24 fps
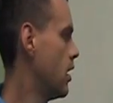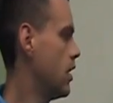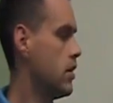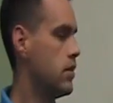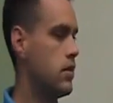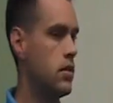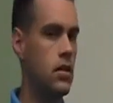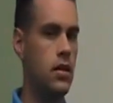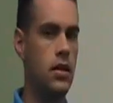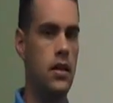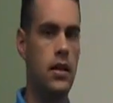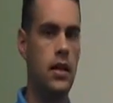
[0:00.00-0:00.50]

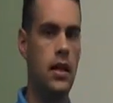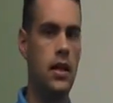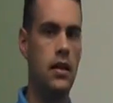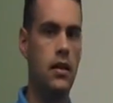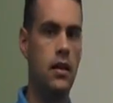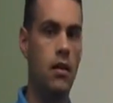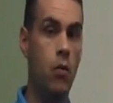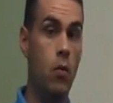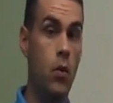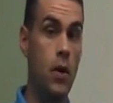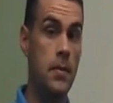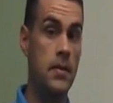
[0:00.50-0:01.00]
So you
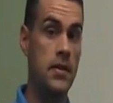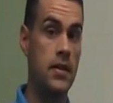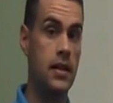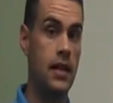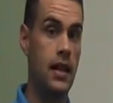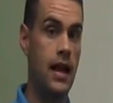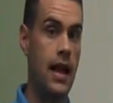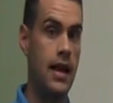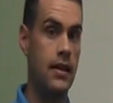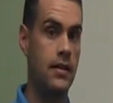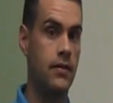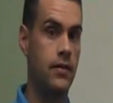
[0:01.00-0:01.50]
need the WHMIS
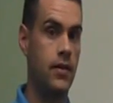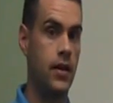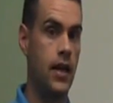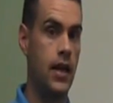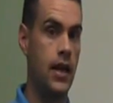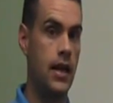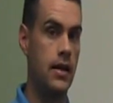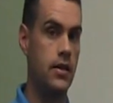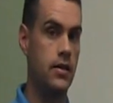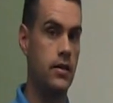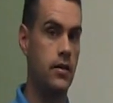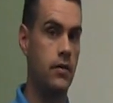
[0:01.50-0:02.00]

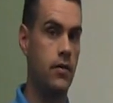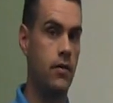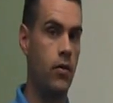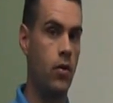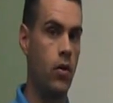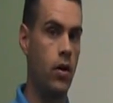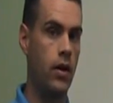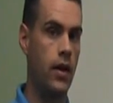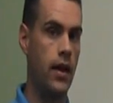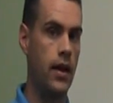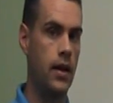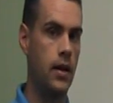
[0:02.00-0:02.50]
classification
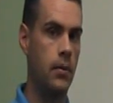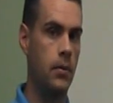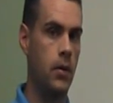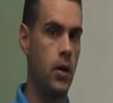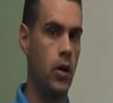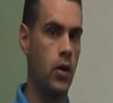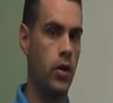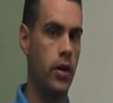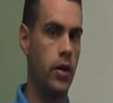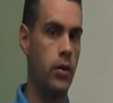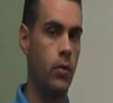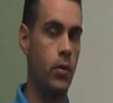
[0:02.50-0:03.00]
for that
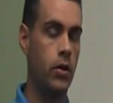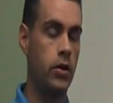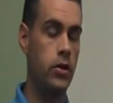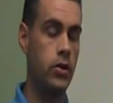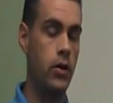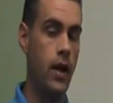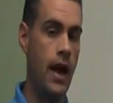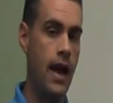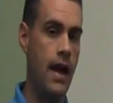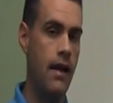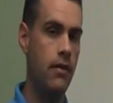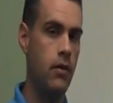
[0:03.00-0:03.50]
component. Once
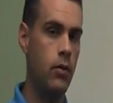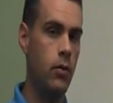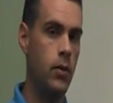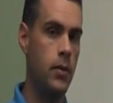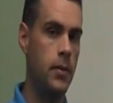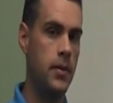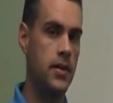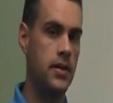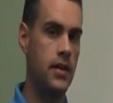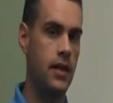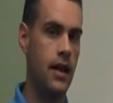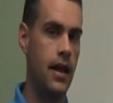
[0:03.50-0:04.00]
you have the
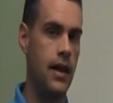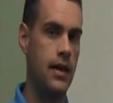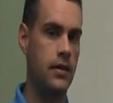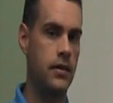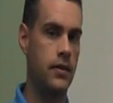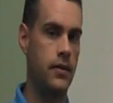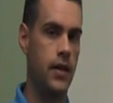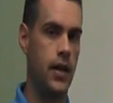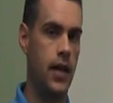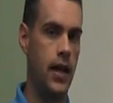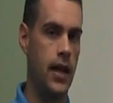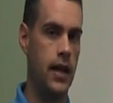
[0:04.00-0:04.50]
WHMIS
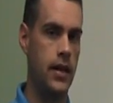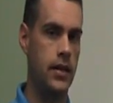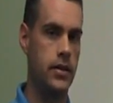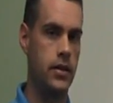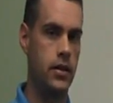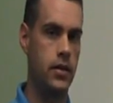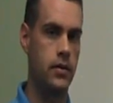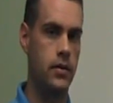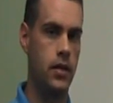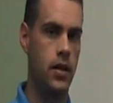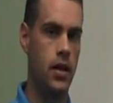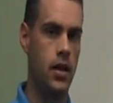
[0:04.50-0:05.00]

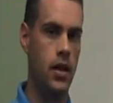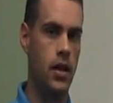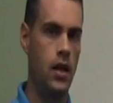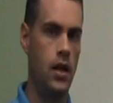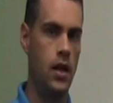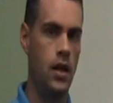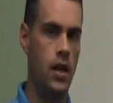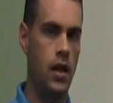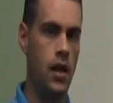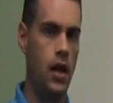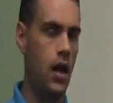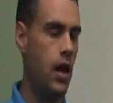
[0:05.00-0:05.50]
classification,
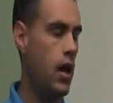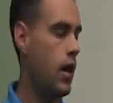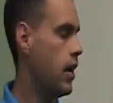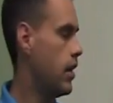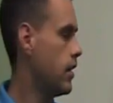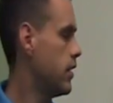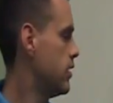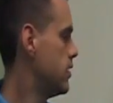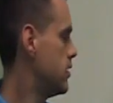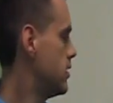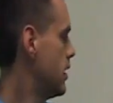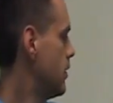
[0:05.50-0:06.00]

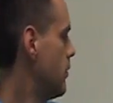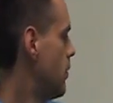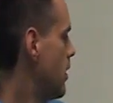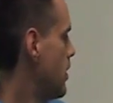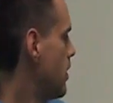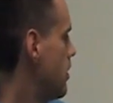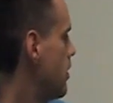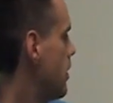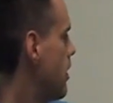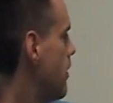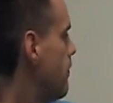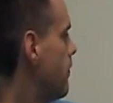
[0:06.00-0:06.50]
you see
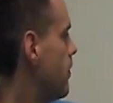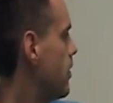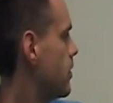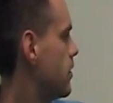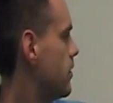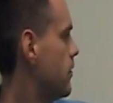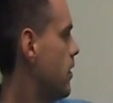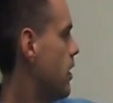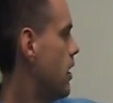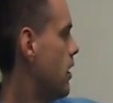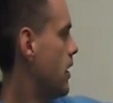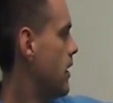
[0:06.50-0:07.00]
whether or not,
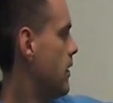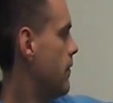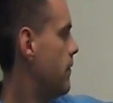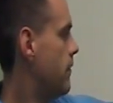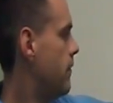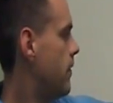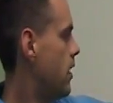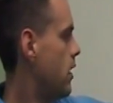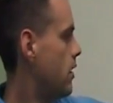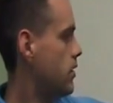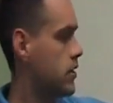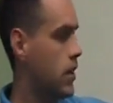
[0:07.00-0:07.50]
first of all,
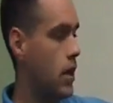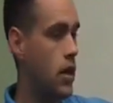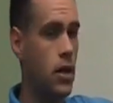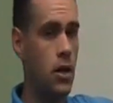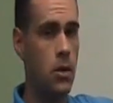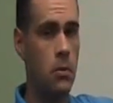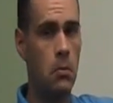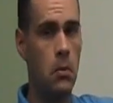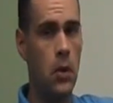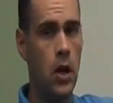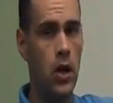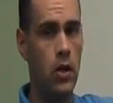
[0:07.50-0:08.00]
it falls
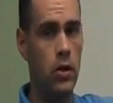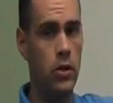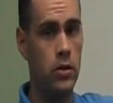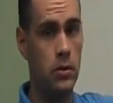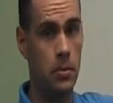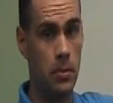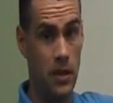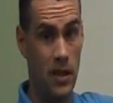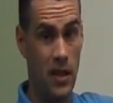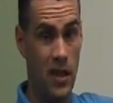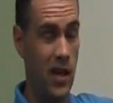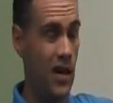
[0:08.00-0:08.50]
under
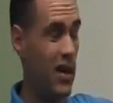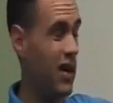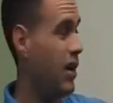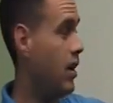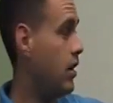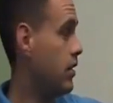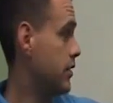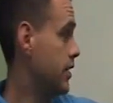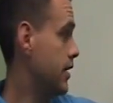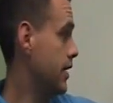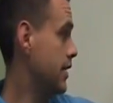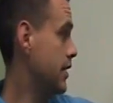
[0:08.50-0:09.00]
most, but not
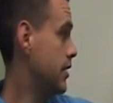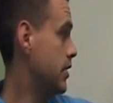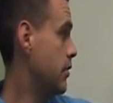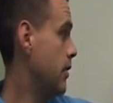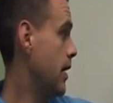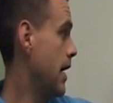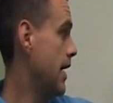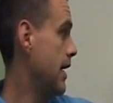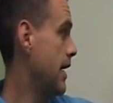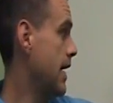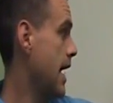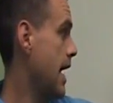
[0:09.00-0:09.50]
all
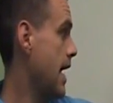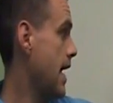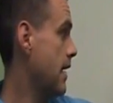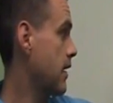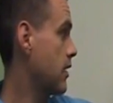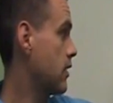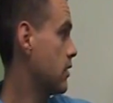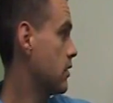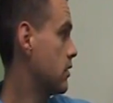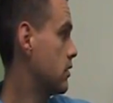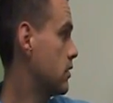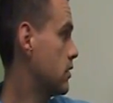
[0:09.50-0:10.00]

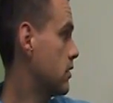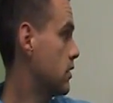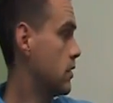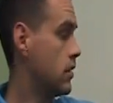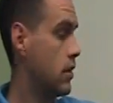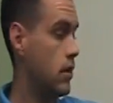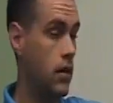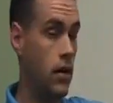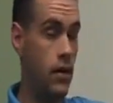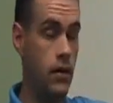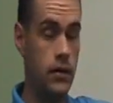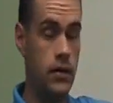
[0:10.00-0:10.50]
D2A,
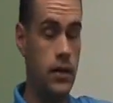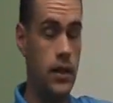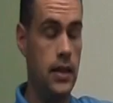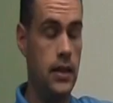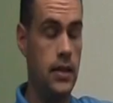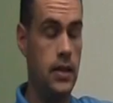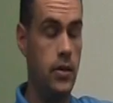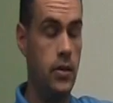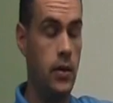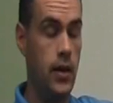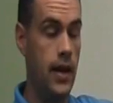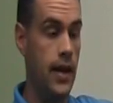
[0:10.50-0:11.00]
uh,
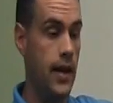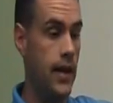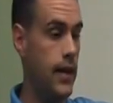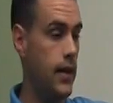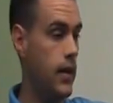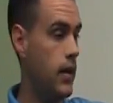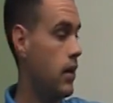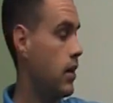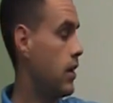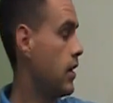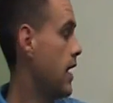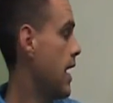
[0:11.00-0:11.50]

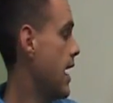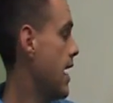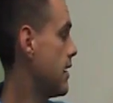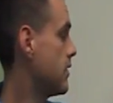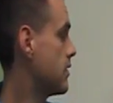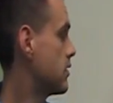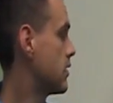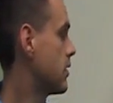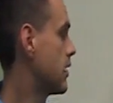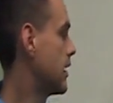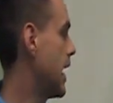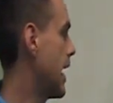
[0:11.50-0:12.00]
D2A
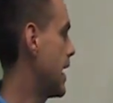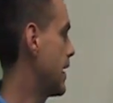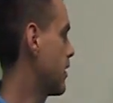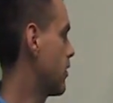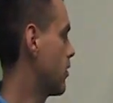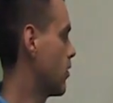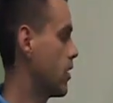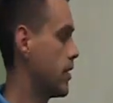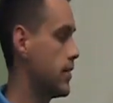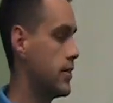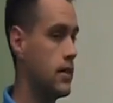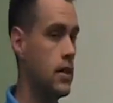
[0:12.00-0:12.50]
hazard
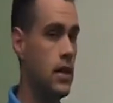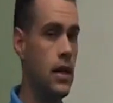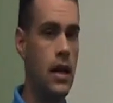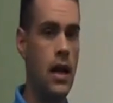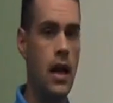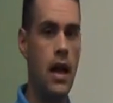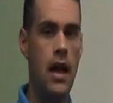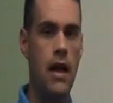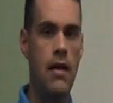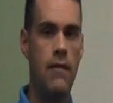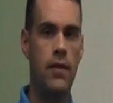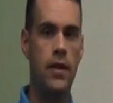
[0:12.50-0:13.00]
categories.
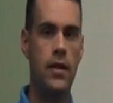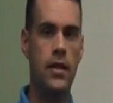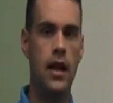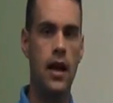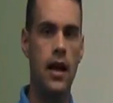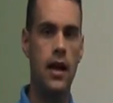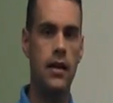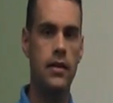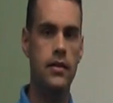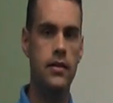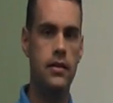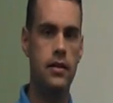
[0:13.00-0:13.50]
If it
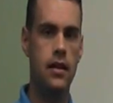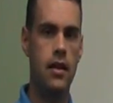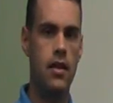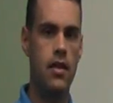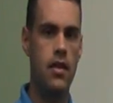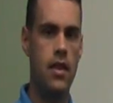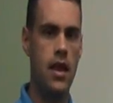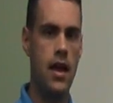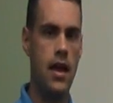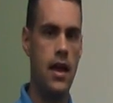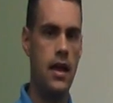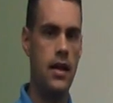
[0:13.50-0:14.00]
does,
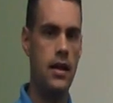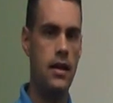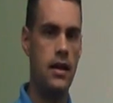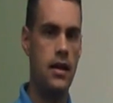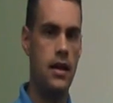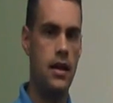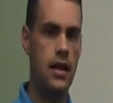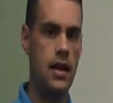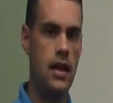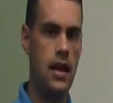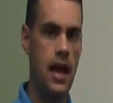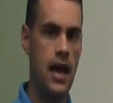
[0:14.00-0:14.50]

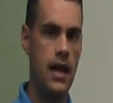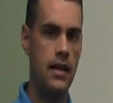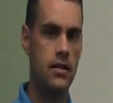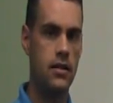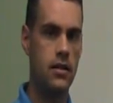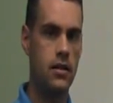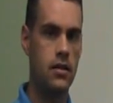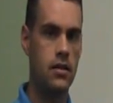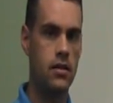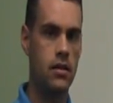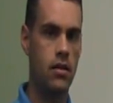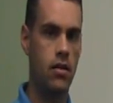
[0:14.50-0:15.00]
then it has
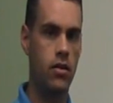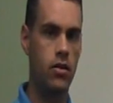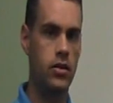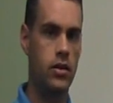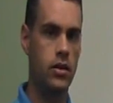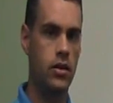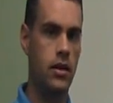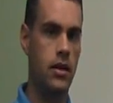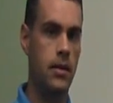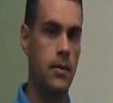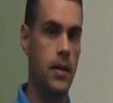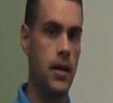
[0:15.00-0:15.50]
a
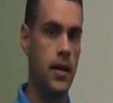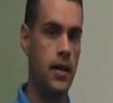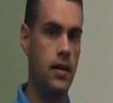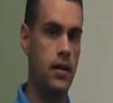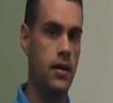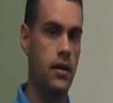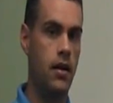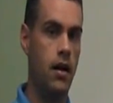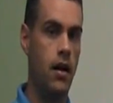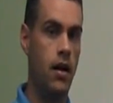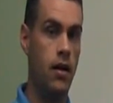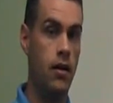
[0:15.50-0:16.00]
disclosure
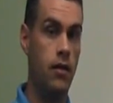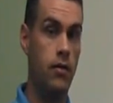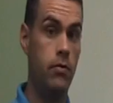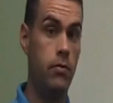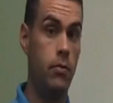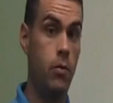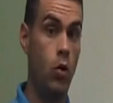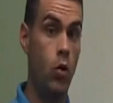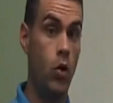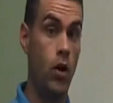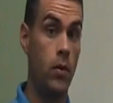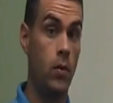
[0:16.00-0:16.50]
limit
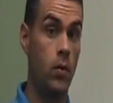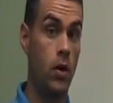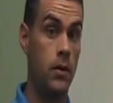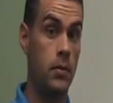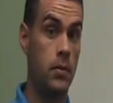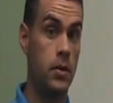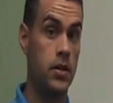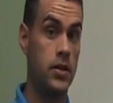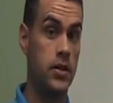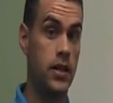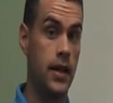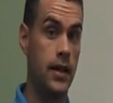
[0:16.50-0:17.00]
of
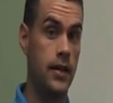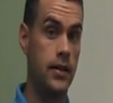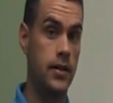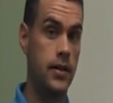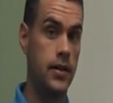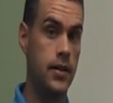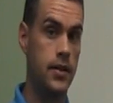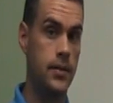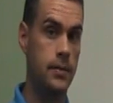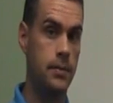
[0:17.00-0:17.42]
0.1%.